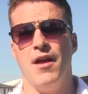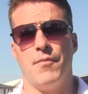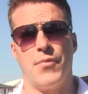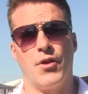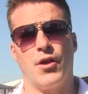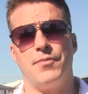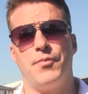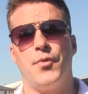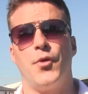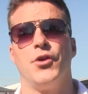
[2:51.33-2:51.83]

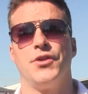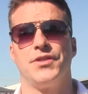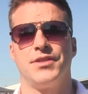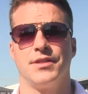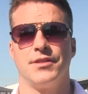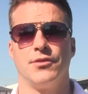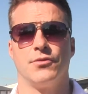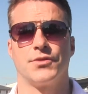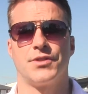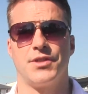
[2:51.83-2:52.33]
but I
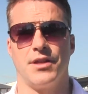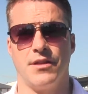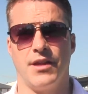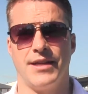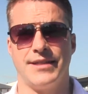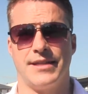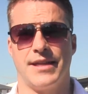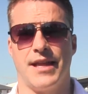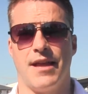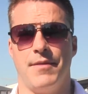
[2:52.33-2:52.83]
personally also
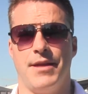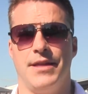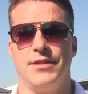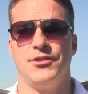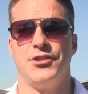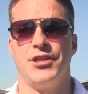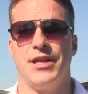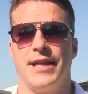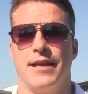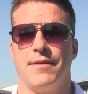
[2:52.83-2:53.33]
like to come out
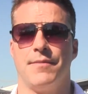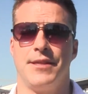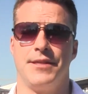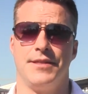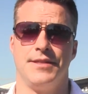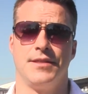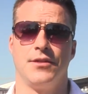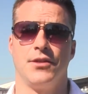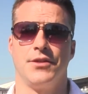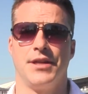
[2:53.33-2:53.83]
and check out
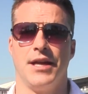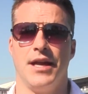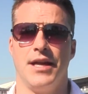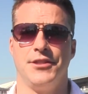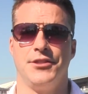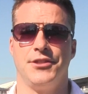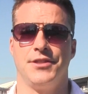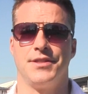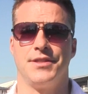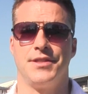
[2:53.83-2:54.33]
these
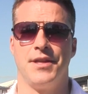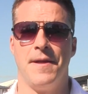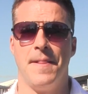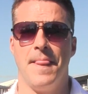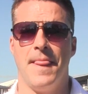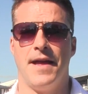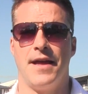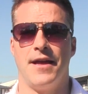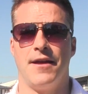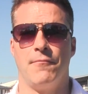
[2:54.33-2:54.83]
locations
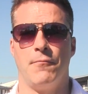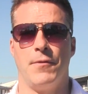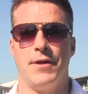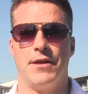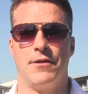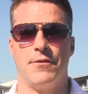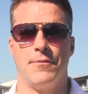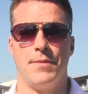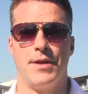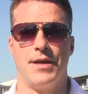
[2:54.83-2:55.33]

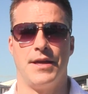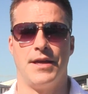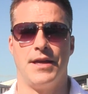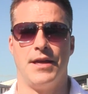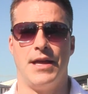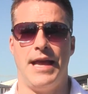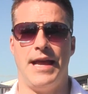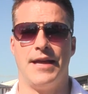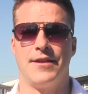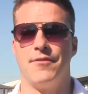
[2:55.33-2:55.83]
when I'm
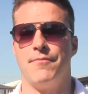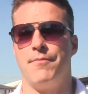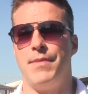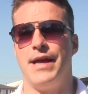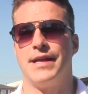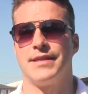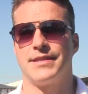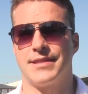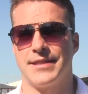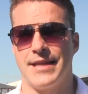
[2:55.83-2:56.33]
out and
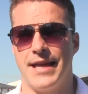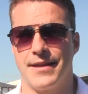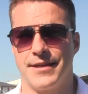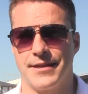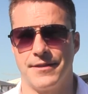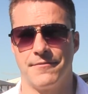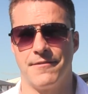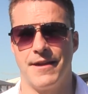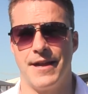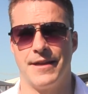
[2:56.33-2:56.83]
about
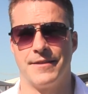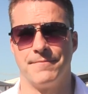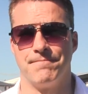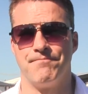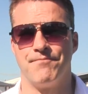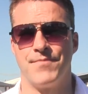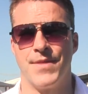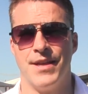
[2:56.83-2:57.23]
scouting around.